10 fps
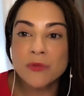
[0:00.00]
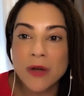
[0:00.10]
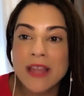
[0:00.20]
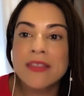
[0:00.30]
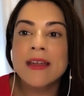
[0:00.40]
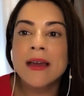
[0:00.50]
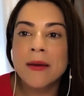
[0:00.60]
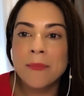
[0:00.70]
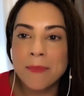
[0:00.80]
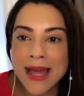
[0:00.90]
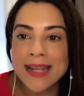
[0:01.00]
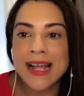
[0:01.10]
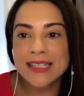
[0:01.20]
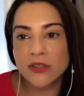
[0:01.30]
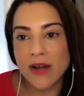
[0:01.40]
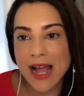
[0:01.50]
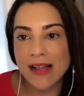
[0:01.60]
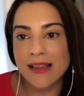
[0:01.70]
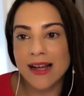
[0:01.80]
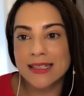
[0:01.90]
with men as our
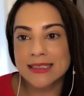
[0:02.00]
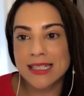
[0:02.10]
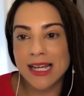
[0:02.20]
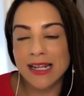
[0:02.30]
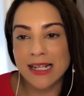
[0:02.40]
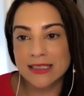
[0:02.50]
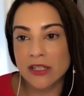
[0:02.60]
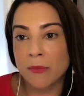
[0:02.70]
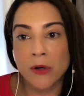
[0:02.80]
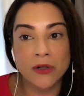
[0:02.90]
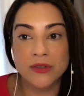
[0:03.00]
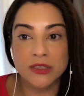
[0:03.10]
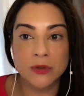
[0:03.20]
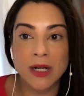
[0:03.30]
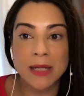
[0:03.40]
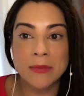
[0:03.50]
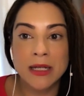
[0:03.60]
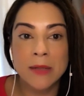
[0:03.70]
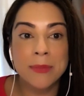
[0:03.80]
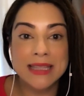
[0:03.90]
allies and as our partners in crime.
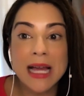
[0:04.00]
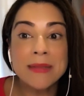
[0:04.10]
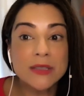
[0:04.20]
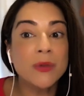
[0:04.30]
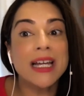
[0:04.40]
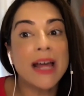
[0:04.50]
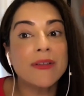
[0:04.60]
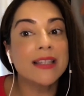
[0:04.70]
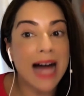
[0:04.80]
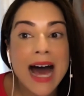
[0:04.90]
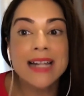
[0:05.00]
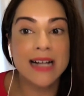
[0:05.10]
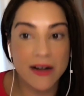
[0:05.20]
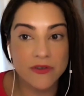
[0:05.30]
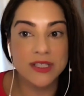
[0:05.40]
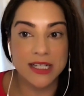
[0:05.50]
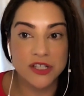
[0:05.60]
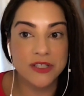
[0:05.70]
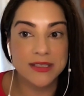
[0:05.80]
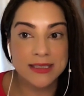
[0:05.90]
But that means that we gotta have a lot of
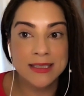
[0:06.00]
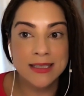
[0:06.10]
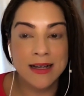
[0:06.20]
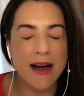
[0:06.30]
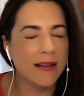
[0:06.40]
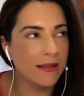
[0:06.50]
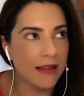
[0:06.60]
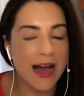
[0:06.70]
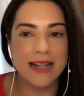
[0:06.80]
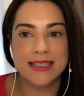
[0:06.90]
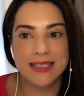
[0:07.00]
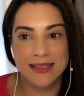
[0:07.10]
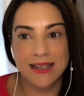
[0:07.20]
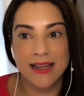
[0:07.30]
conversations, a lot.